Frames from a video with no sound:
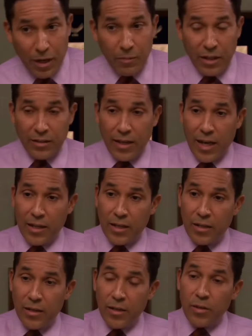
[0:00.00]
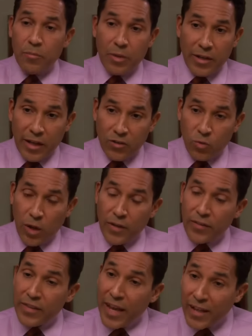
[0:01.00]
mommy and daddy. But guess
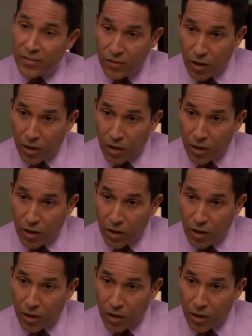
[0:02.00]
what? Next